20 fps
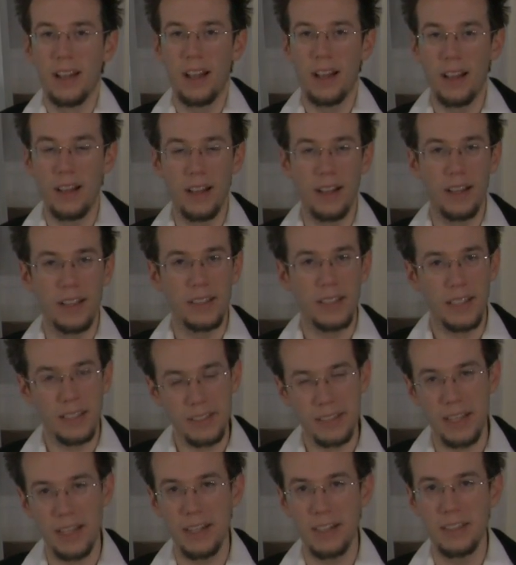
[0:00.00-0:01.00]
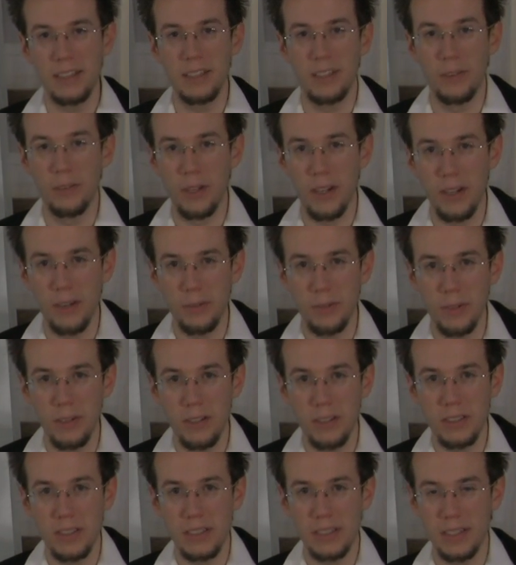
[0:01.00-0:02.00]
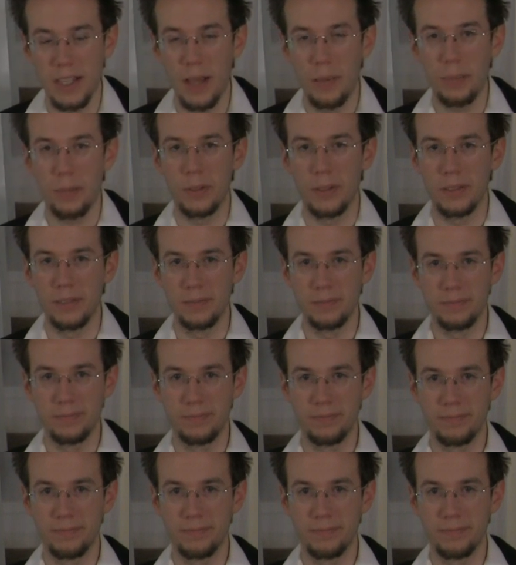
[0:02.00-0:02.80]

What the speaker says: let's get into the very first example.